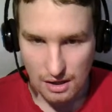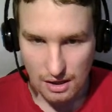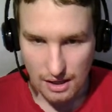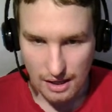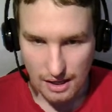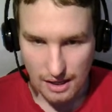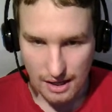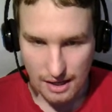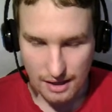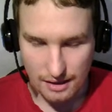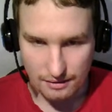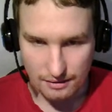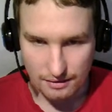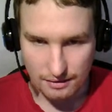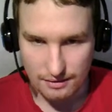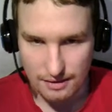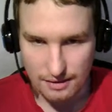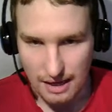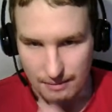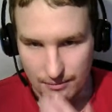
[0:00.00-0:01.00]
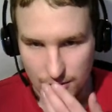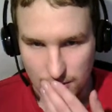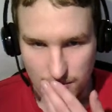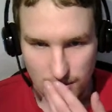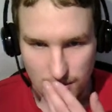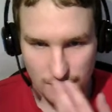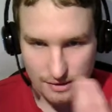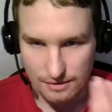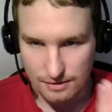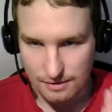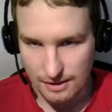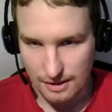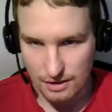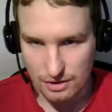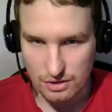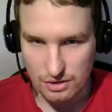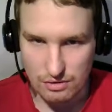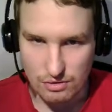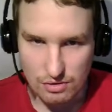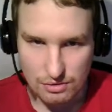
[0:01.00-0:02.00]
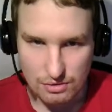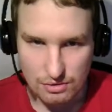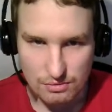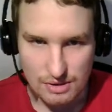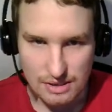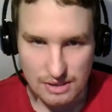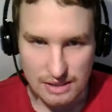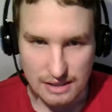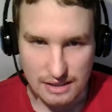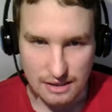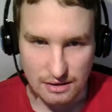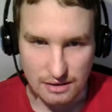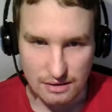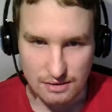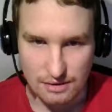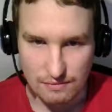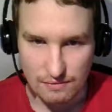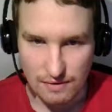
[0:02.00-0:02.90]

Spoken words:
And the time to words is actually also really easy.